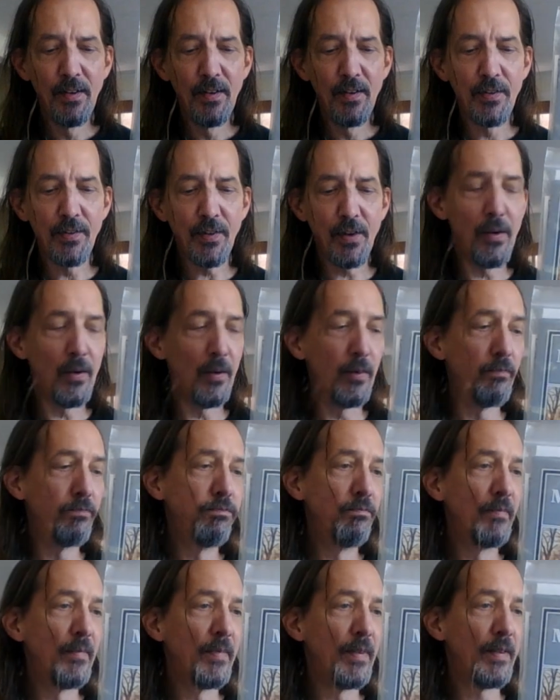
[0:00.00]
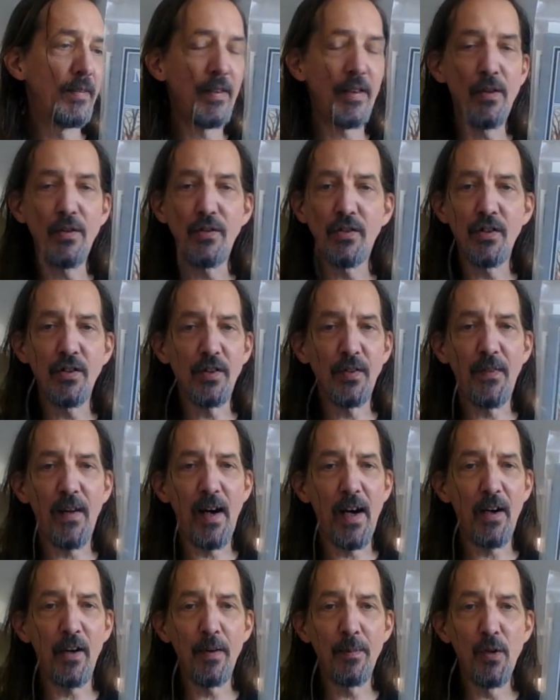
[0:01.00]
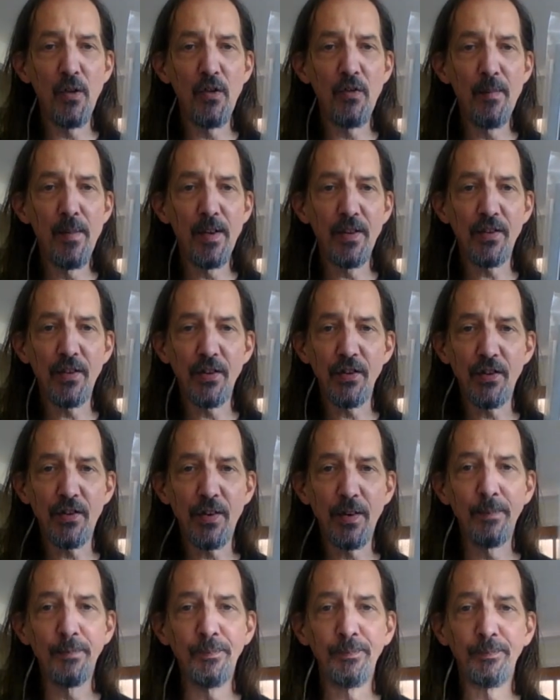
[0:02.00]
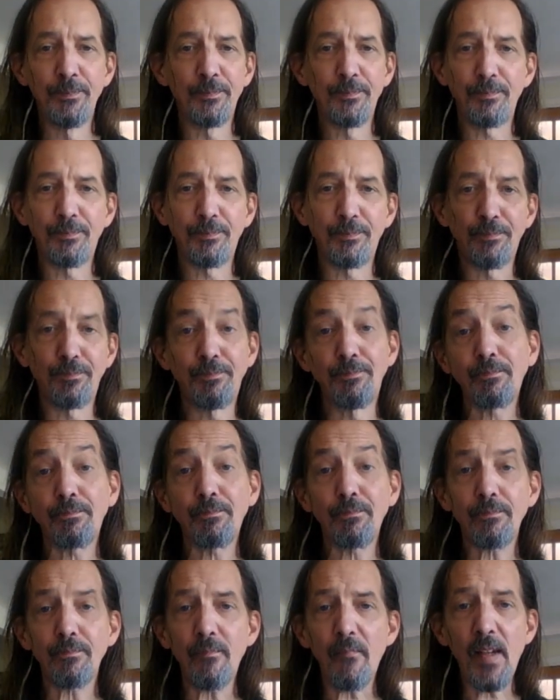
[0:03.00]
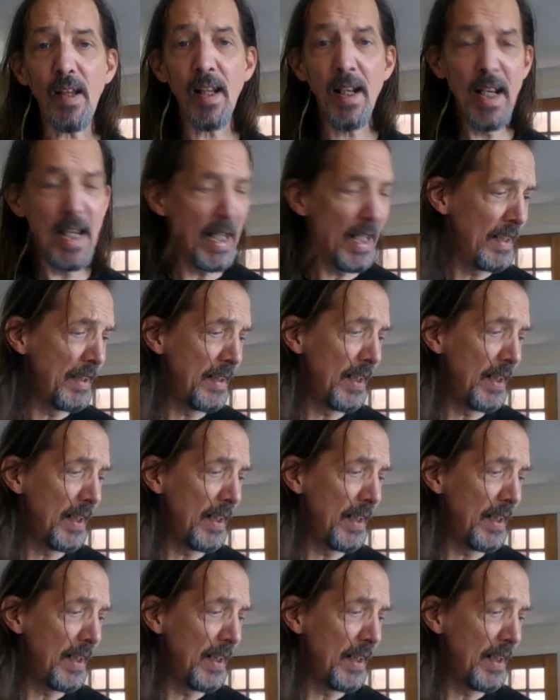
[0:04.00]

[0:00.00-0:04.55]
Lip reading: So uses the Fire and Movement system. And